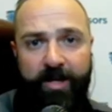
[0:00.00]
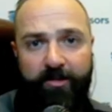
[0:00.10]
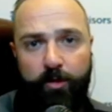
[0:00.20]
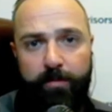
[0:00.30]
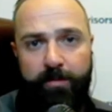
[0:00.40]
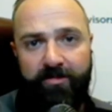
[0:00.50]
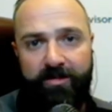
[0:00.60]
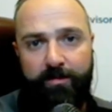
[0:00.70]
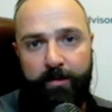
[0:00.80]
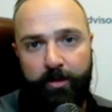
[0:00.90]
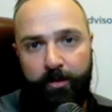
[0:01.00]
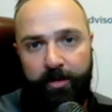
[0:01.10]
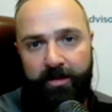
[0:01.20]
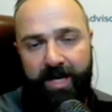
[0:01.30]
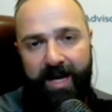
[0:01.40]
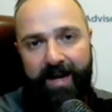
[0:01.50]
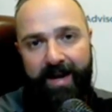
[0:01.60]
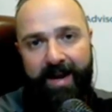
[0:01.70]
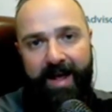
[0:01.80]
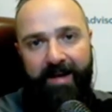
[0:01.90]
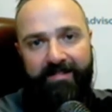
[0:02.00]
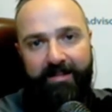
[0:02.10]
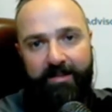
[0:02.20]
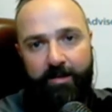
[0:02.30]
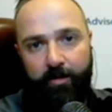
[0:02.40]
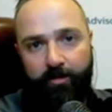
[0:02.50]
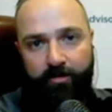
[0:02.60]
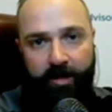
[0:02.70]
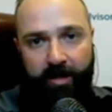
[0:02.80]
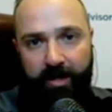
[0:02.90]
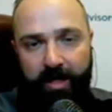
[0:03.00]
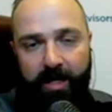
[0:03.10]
That's going to be on September 30th, next Thursday,